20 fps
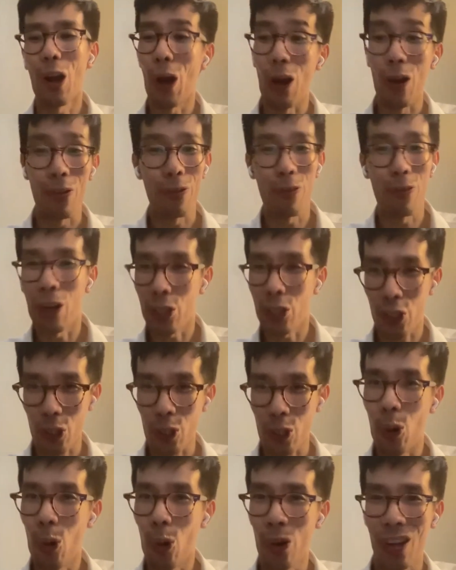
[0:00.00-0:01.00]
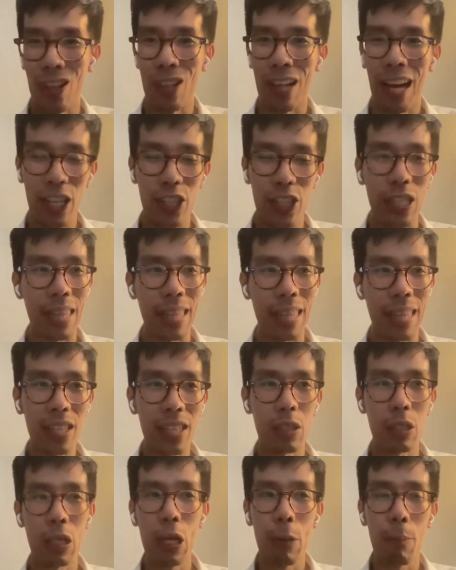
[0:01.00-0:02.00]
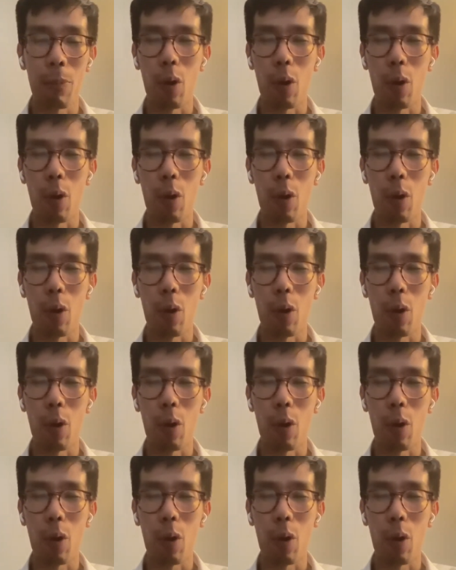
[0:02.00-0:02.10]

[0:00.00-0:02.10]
of Russian oil, actually, that's